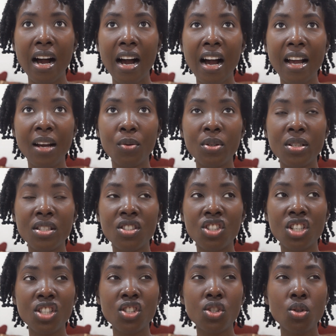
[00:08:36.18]
I was
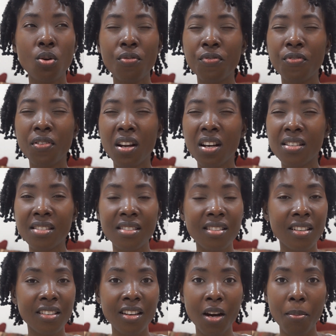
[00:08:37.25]
just so
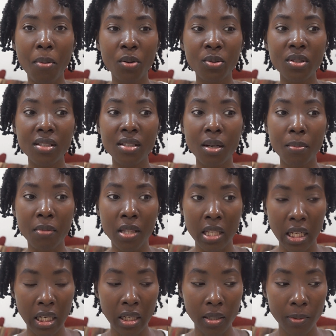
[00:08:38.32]
flustered about
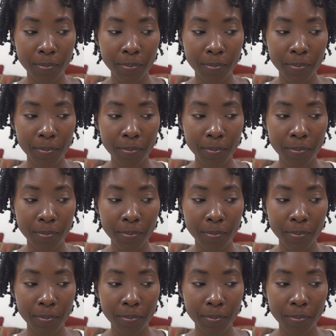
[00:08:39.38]
something